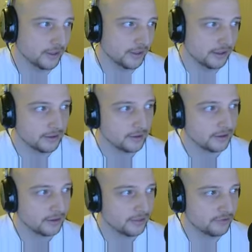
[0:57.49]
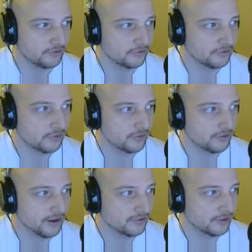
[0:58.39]
okay, this is the
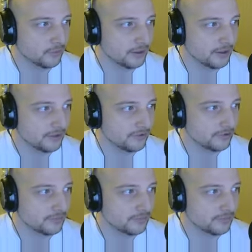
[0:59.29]
size I want,